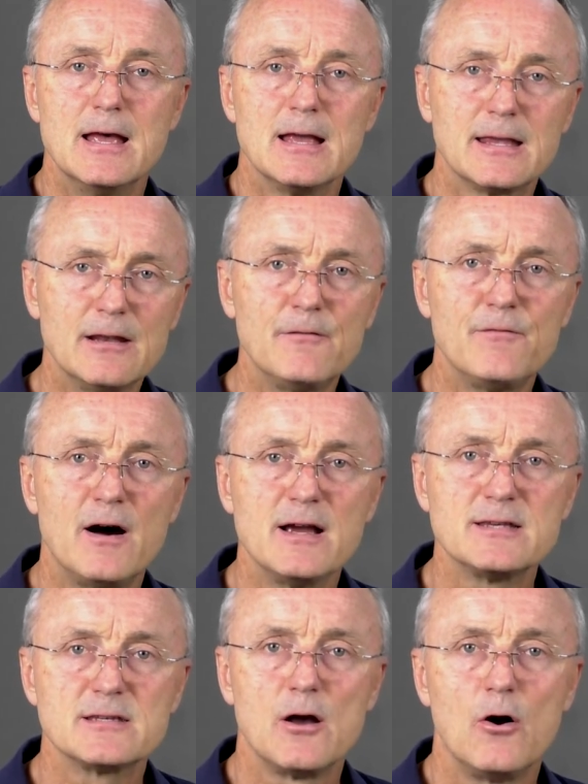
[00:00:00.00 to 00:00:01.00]
Get
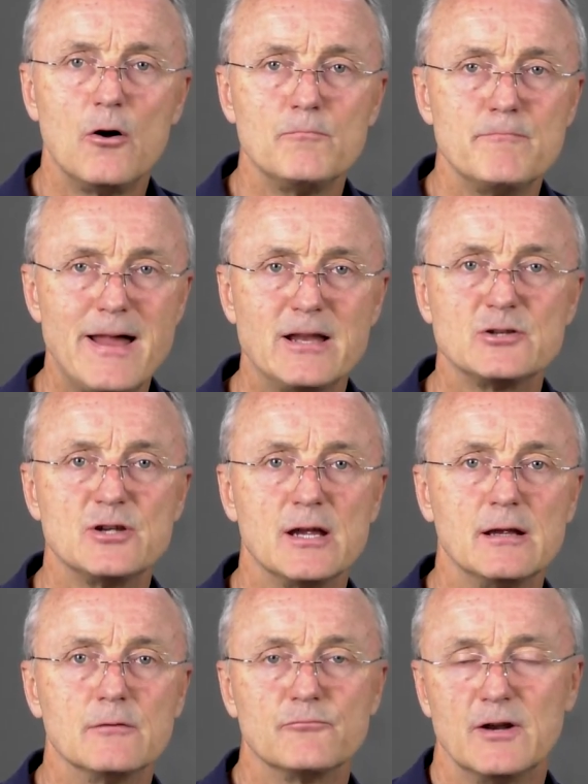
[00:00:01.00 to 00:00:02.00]
advice on
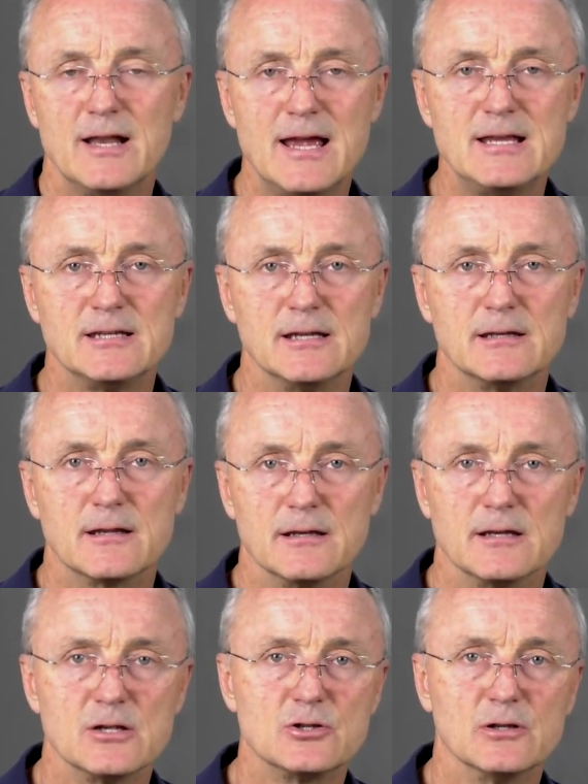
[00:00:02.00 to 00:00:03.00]
managing related
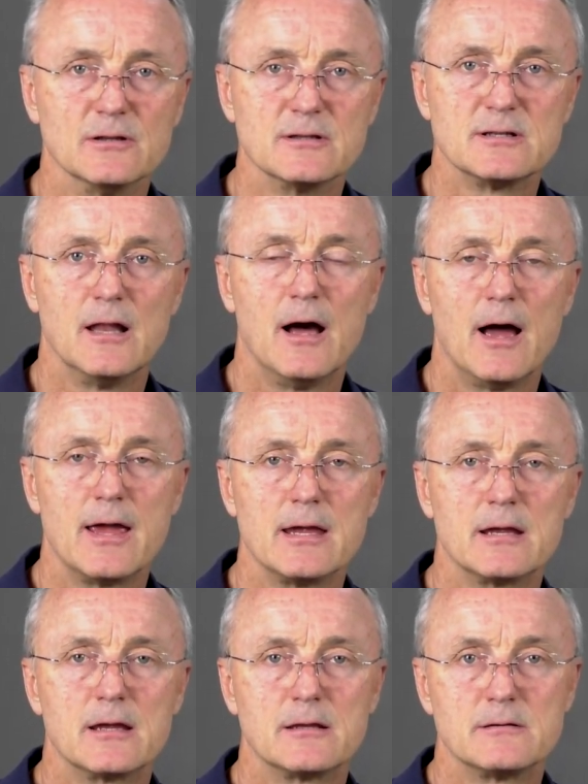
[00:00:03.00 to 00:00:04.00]
conditions
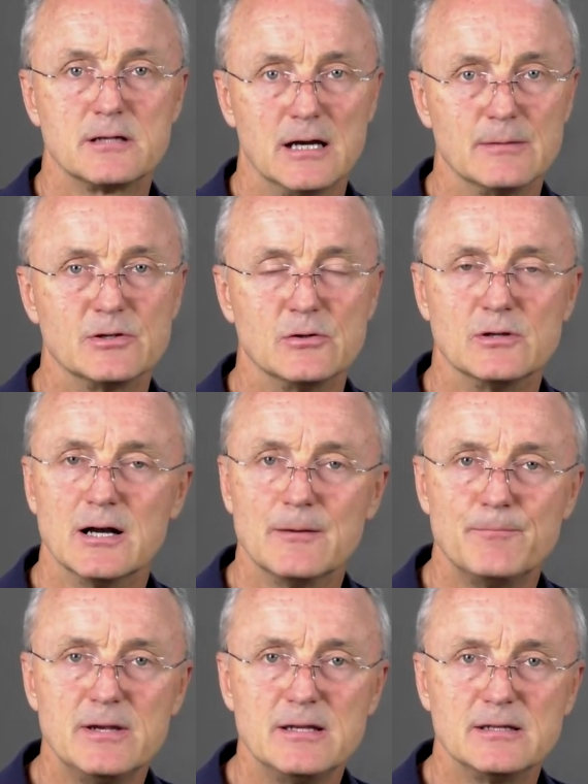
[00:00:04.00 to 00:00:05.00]
like type 2
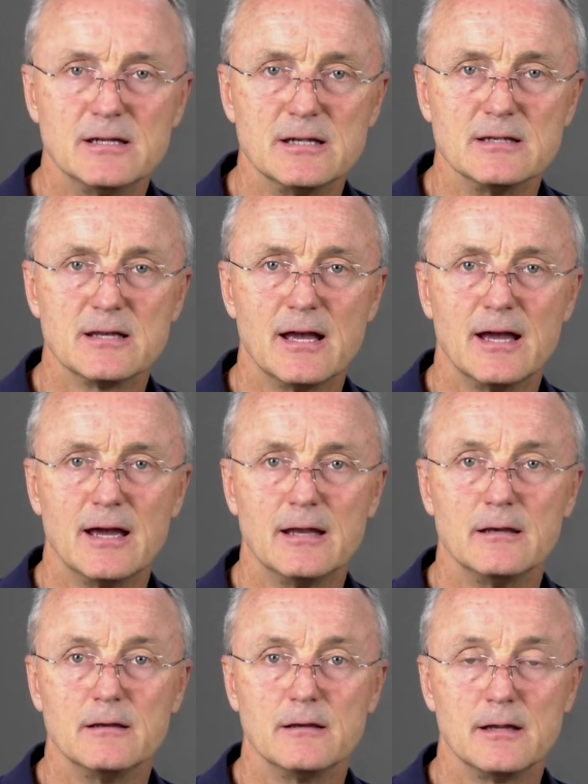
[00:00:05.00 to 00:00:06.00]
diabetes
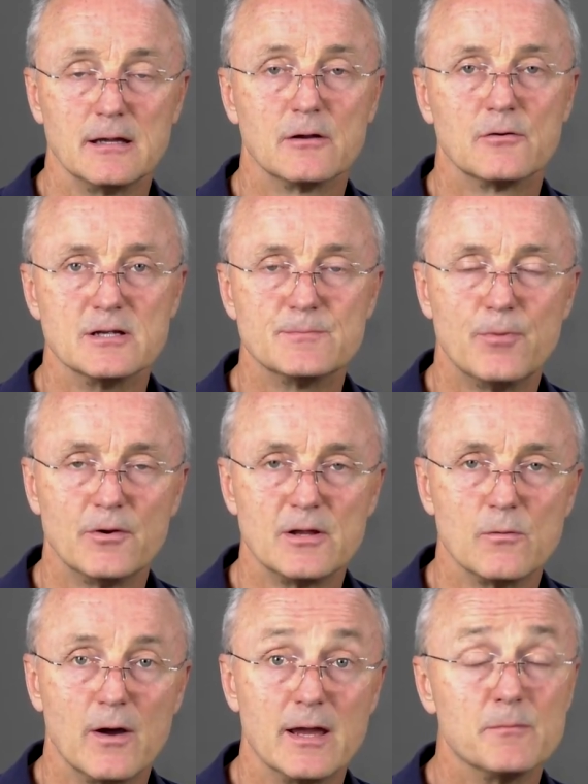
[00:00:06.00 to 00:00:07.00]
and increased body
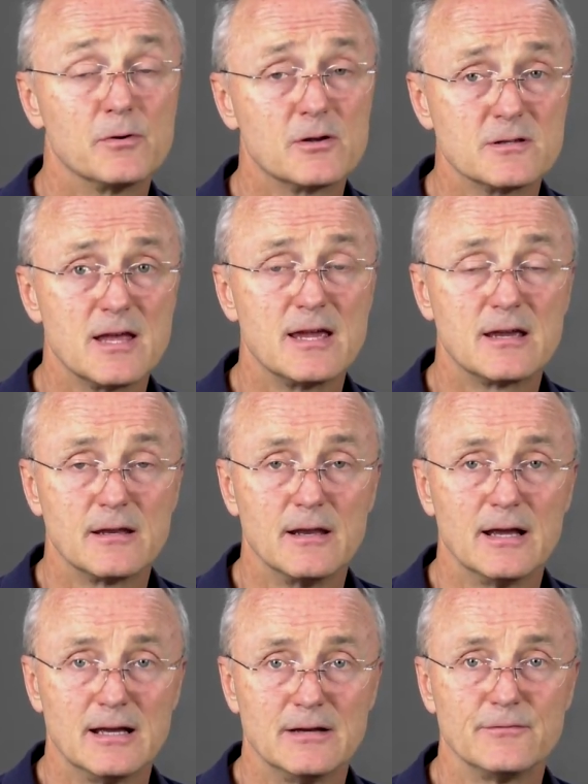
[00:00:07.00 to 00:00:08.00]
weight because they can
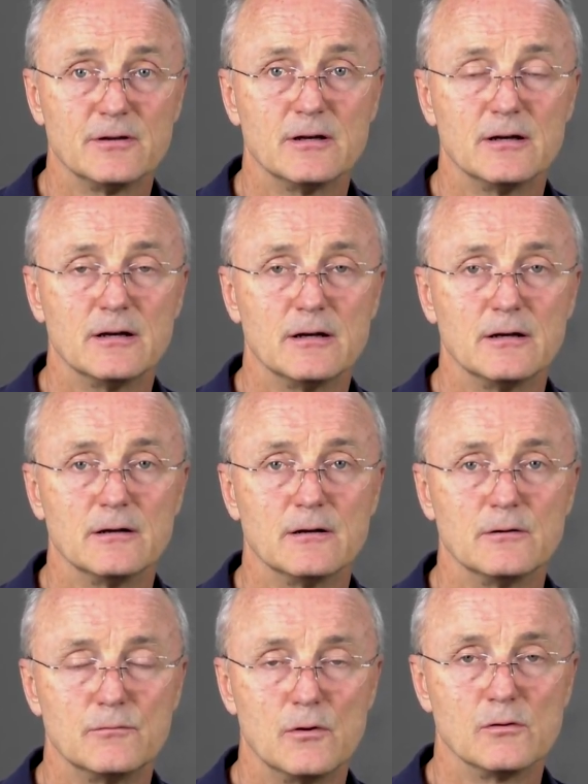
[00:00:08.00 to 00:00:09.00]
have a
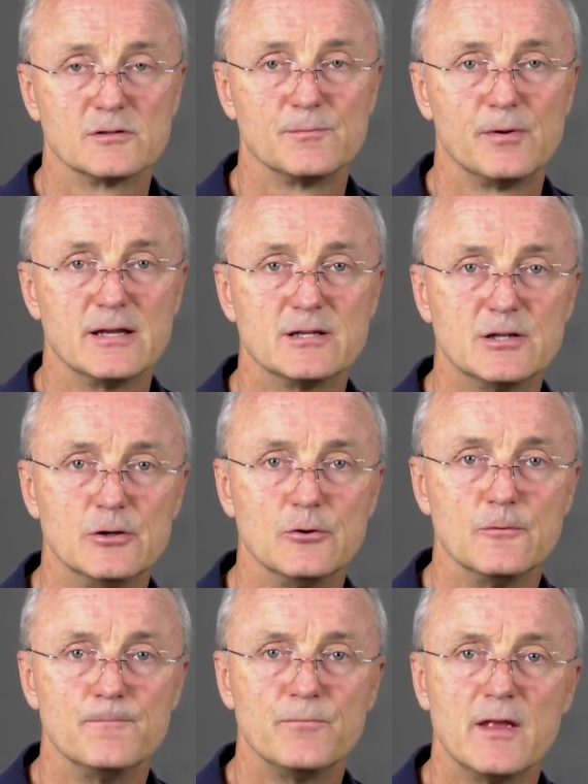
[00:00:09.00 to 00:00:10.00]
role to play too.